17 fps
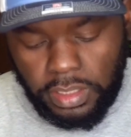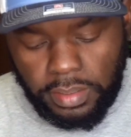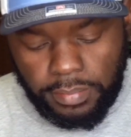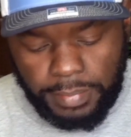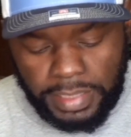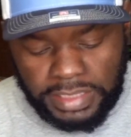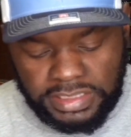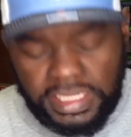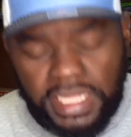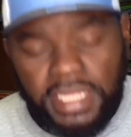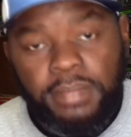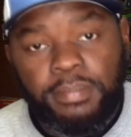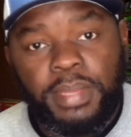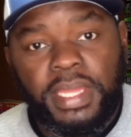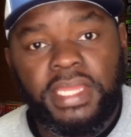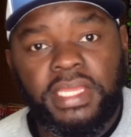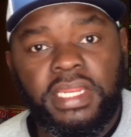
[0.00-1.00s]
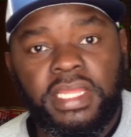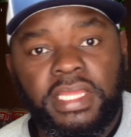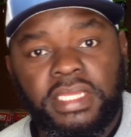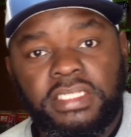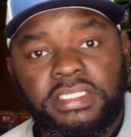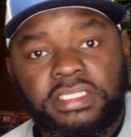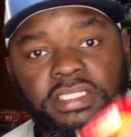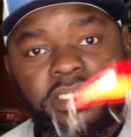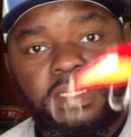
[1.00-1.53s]
My second bait
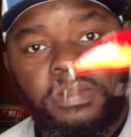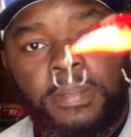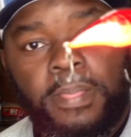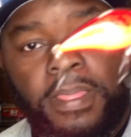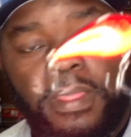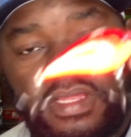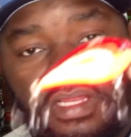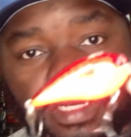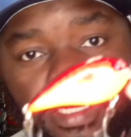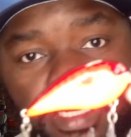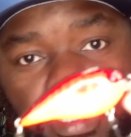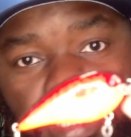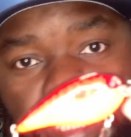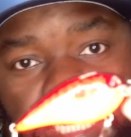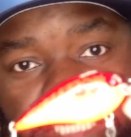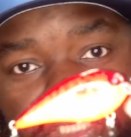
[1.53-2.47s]
is a